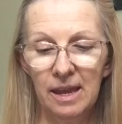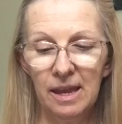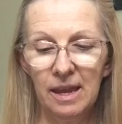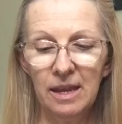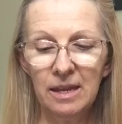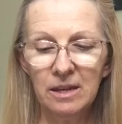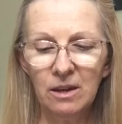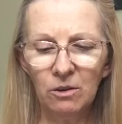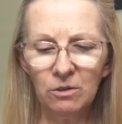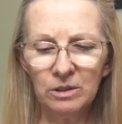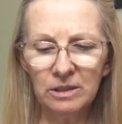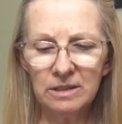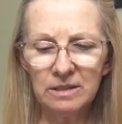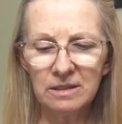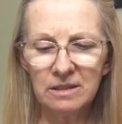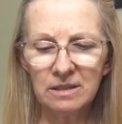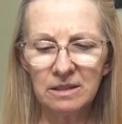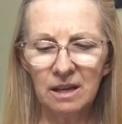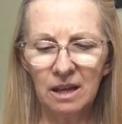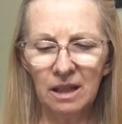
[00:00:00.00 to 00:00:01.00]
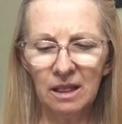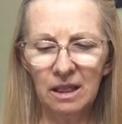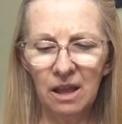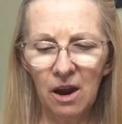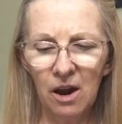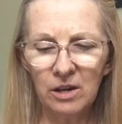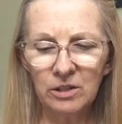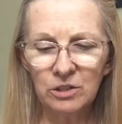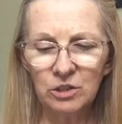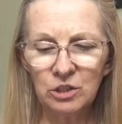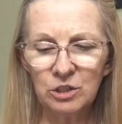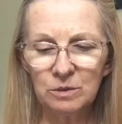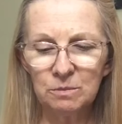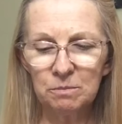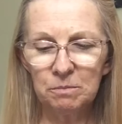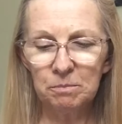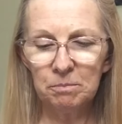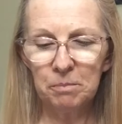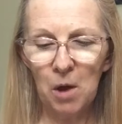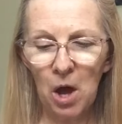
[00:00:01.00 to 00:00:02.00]
He noticed a large
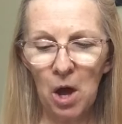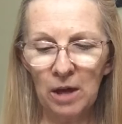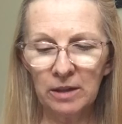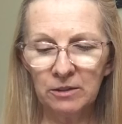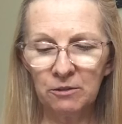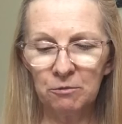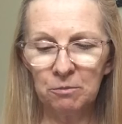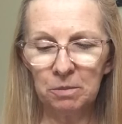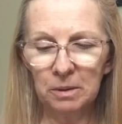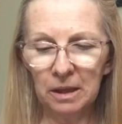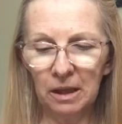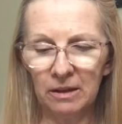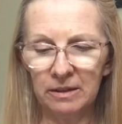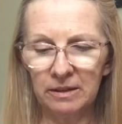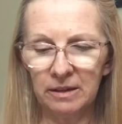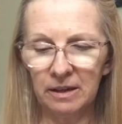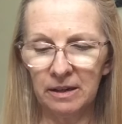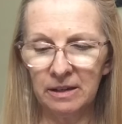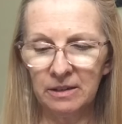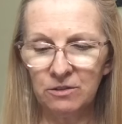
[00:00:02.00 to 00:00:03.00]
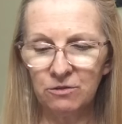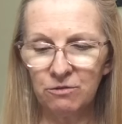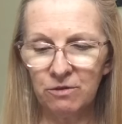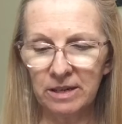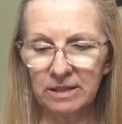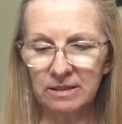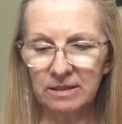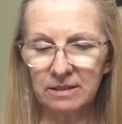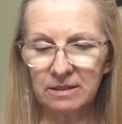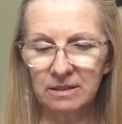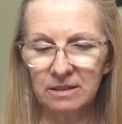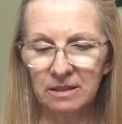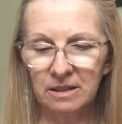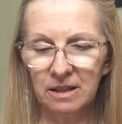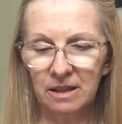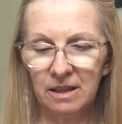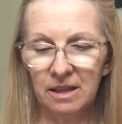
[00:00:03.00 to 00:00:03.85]
spot of blood on his wrist.